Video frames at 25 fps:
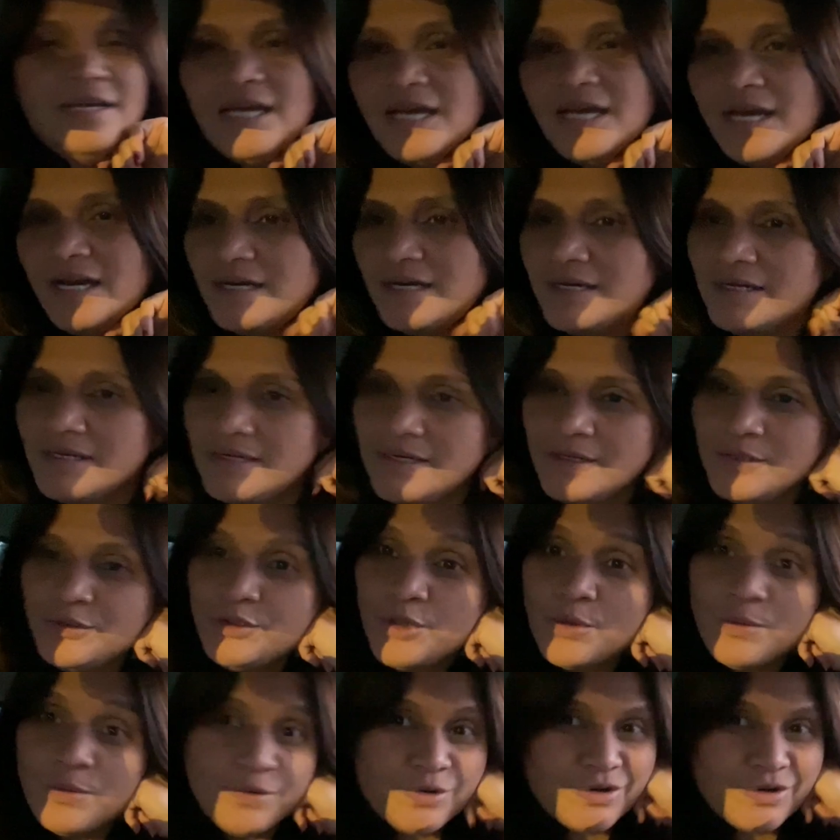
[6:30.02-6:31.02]
Uh,
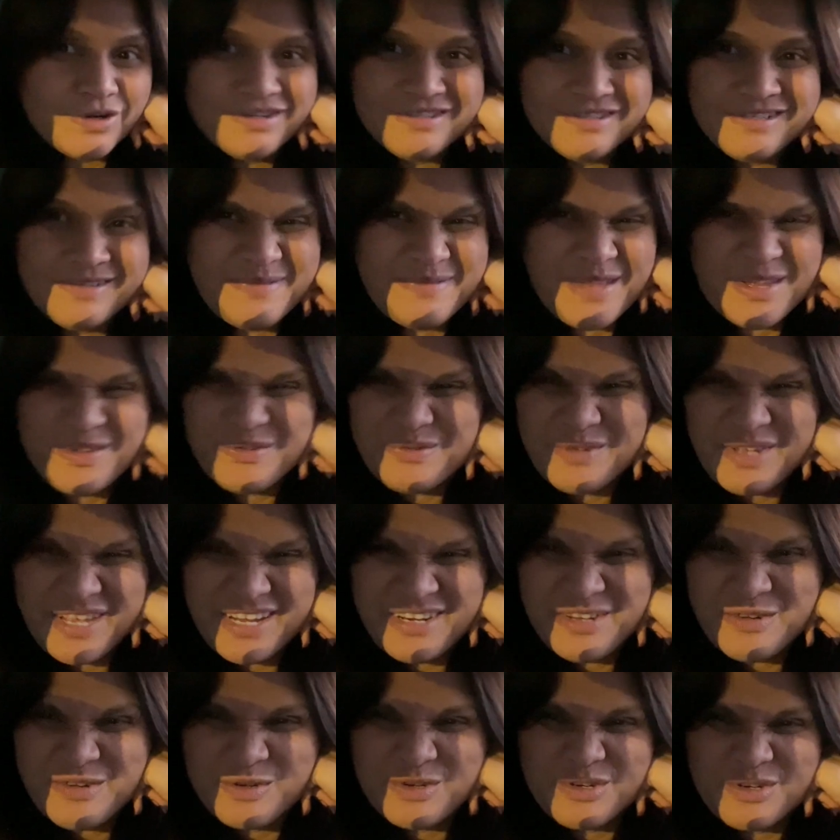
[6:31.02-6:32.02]
no orders. I'm not doing
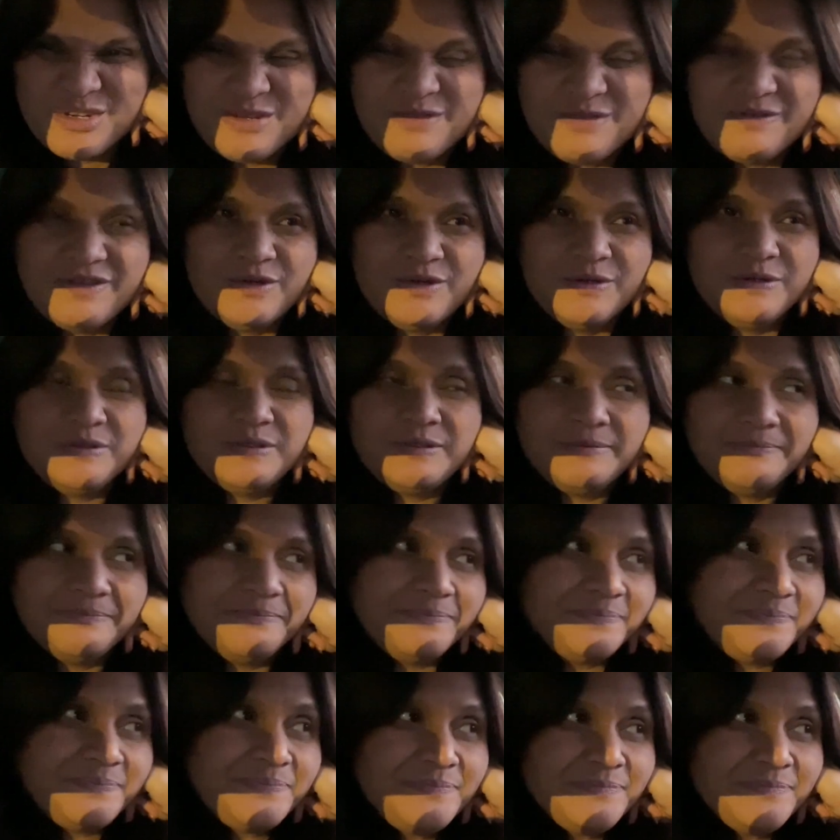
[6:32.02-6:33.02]
any orders of those.
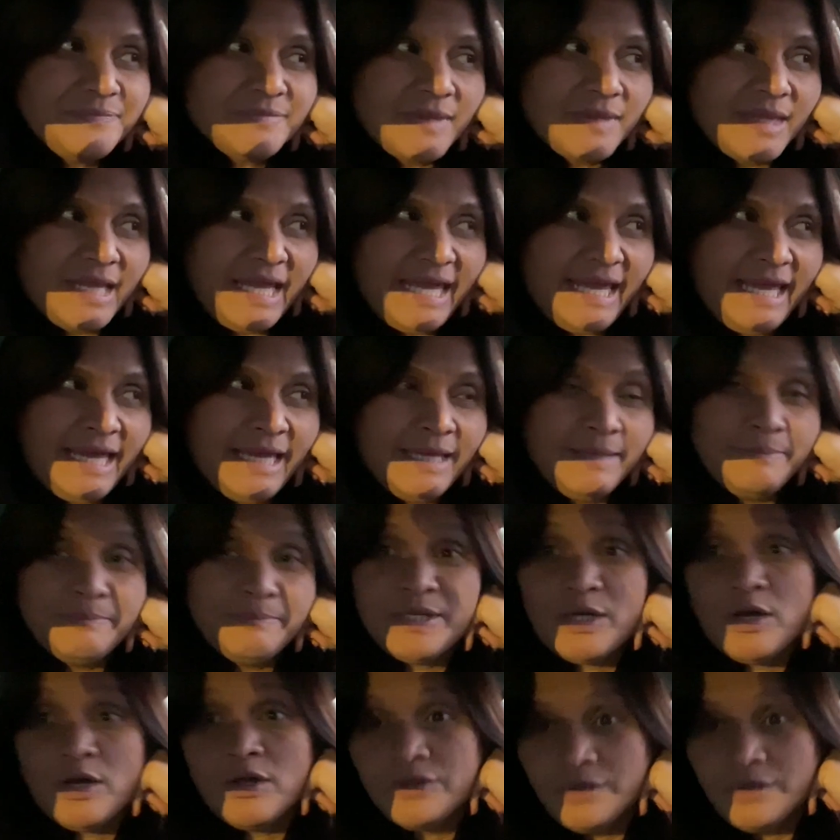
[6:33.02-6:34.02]
And but
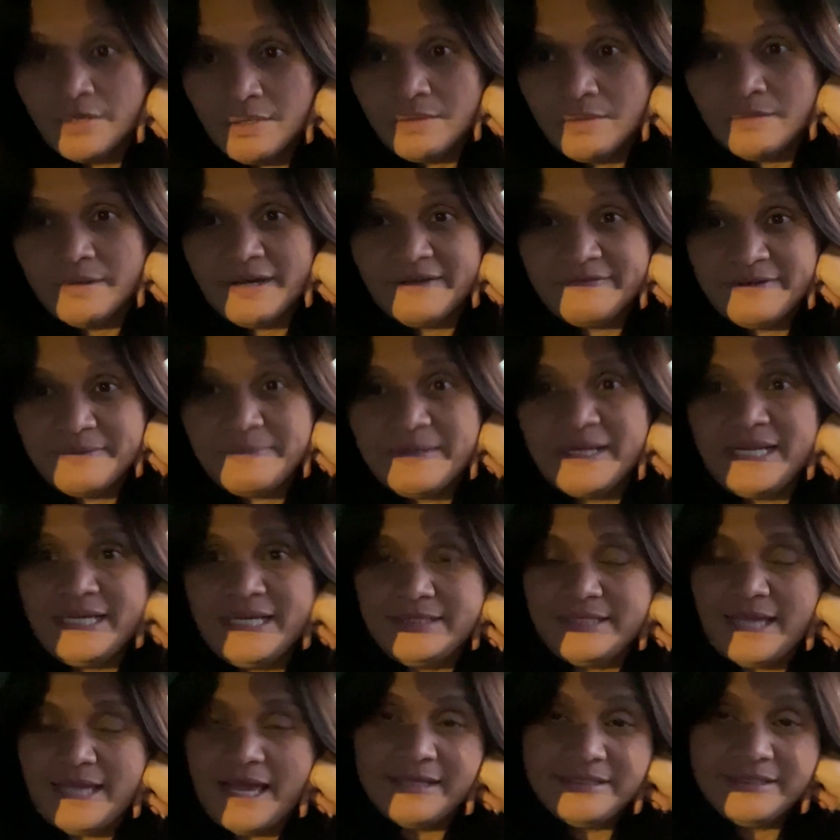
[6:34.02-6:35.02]
although everybody
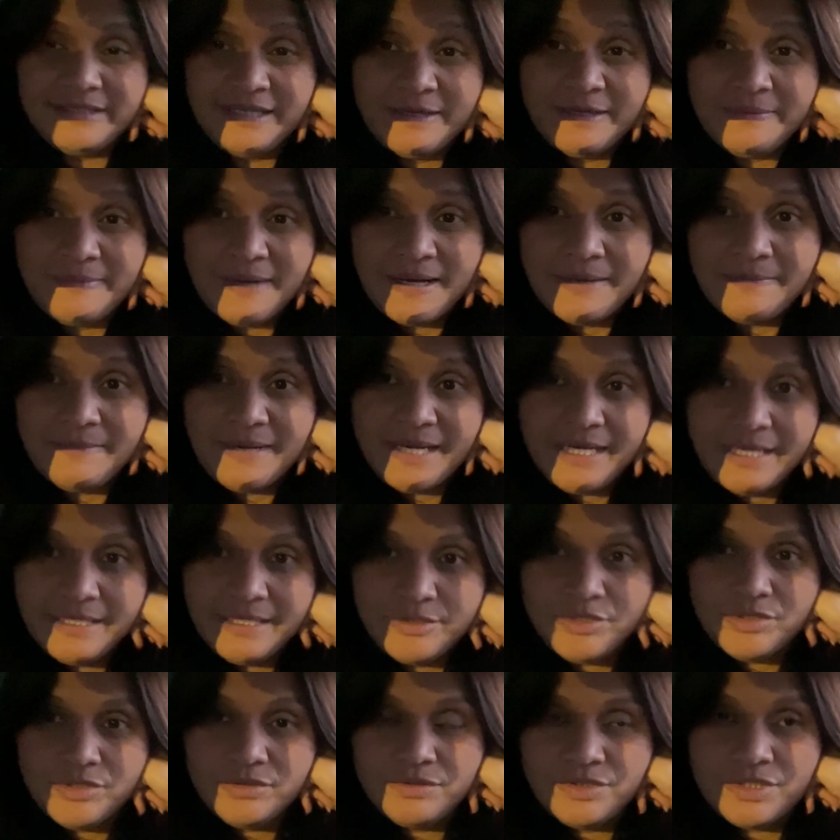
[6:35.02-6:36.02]
is asking about my
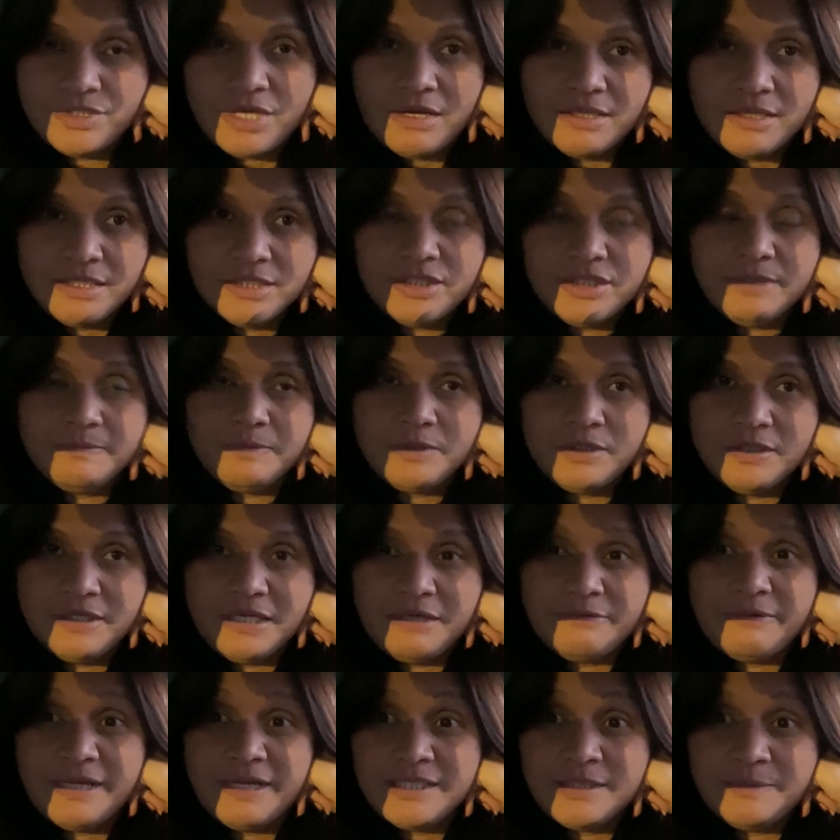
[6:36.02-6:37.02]
chocolate chip cookie
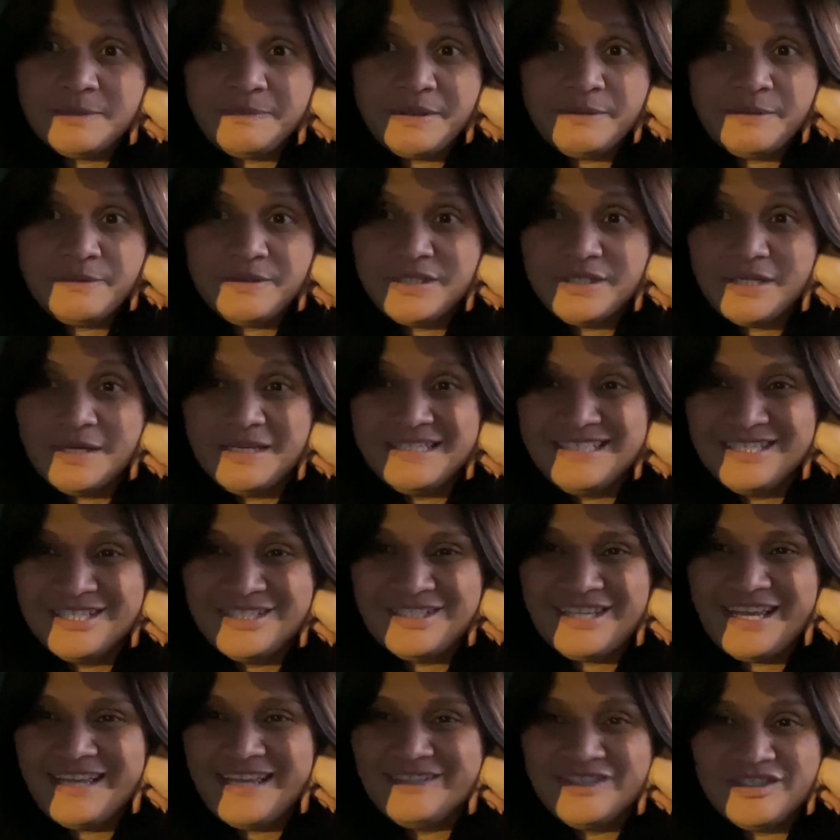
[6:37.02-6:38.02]
recipe, which I just
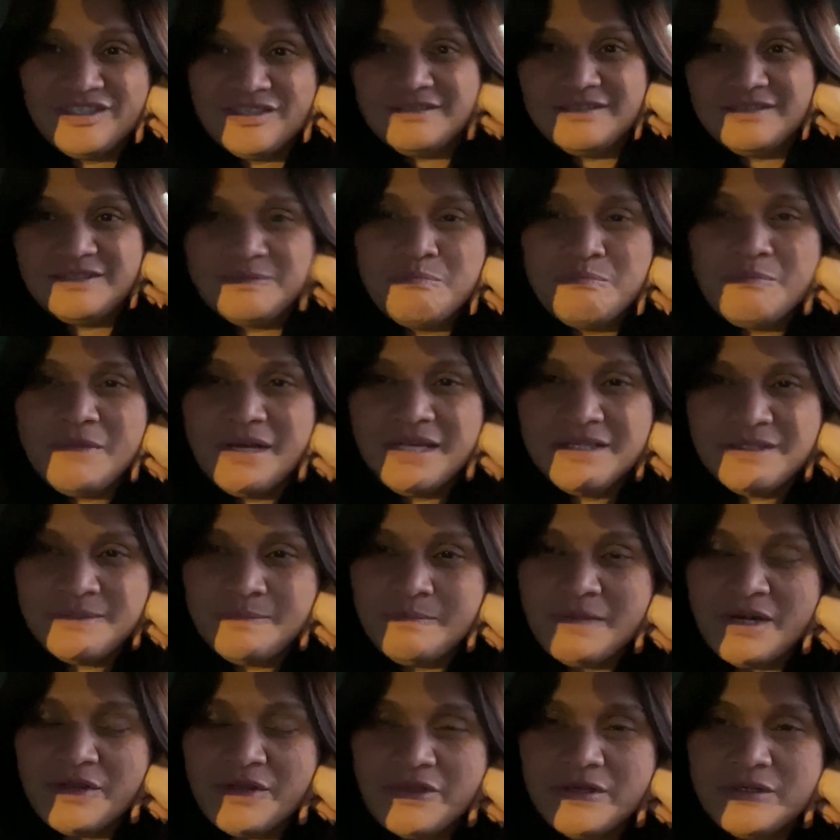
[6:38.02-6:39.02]
say it's just it's
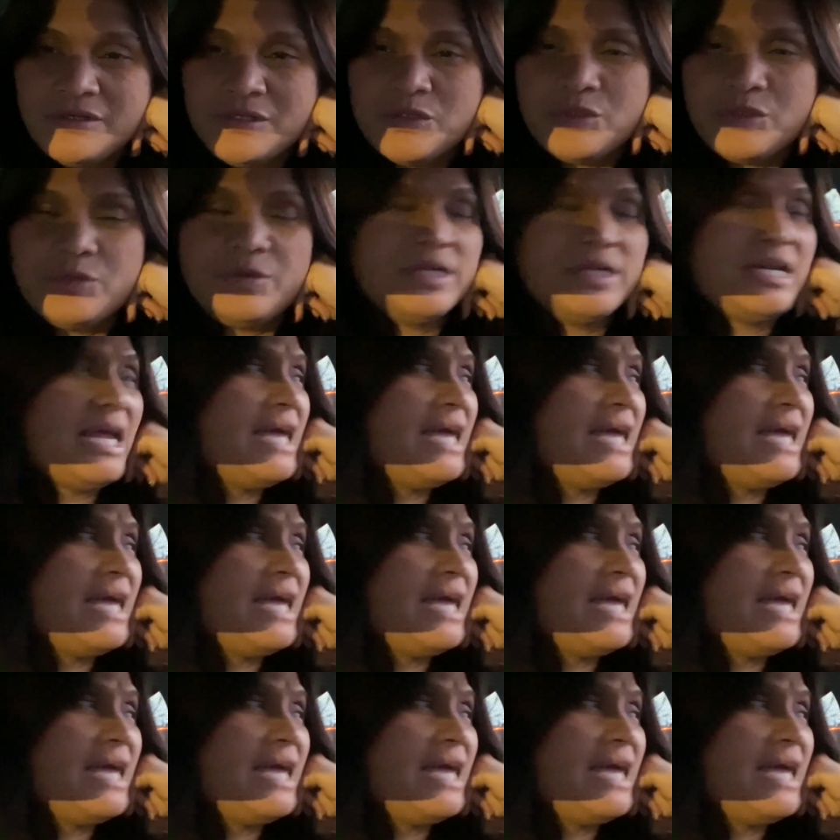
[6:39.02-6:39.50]
Martha Stewart.